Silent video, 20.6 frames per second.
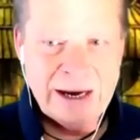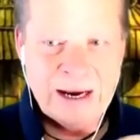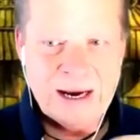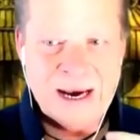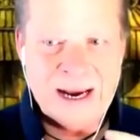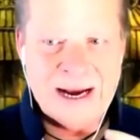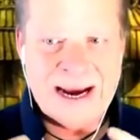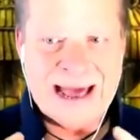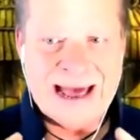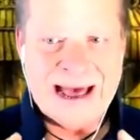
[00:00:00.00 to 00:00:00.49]

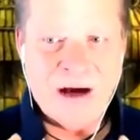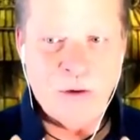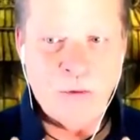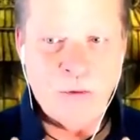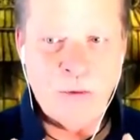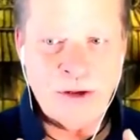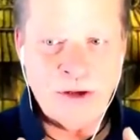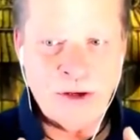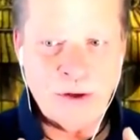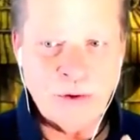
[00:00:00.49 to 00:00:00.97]
and how
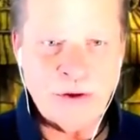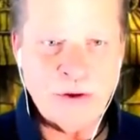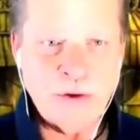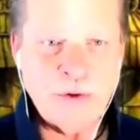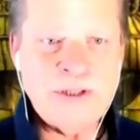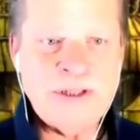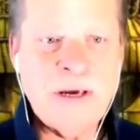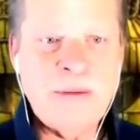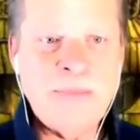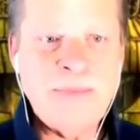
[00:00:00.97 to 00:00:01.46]
when you do
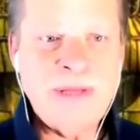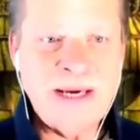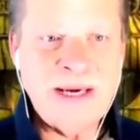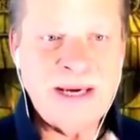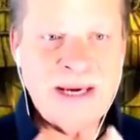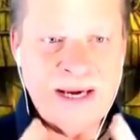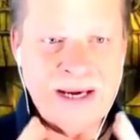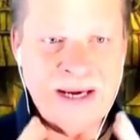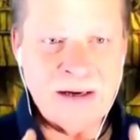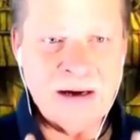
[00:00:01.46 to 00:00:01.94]

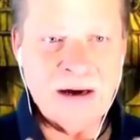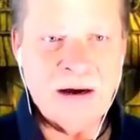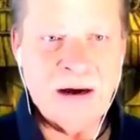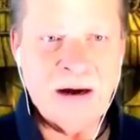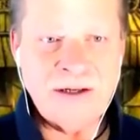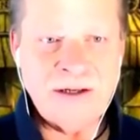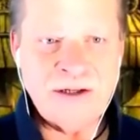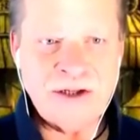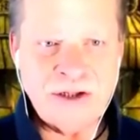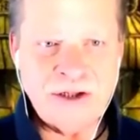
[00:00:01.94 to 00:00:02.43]
something in
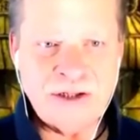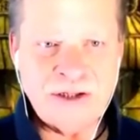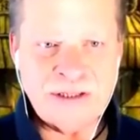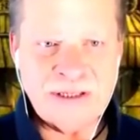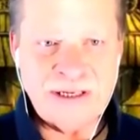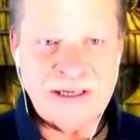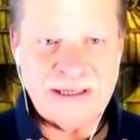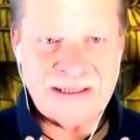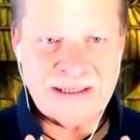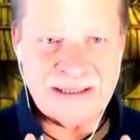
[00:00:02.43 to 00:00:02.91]

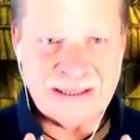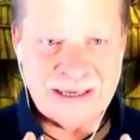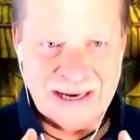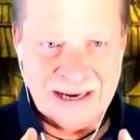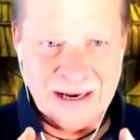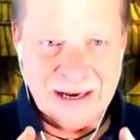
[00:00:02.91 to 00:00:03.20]
consciousness,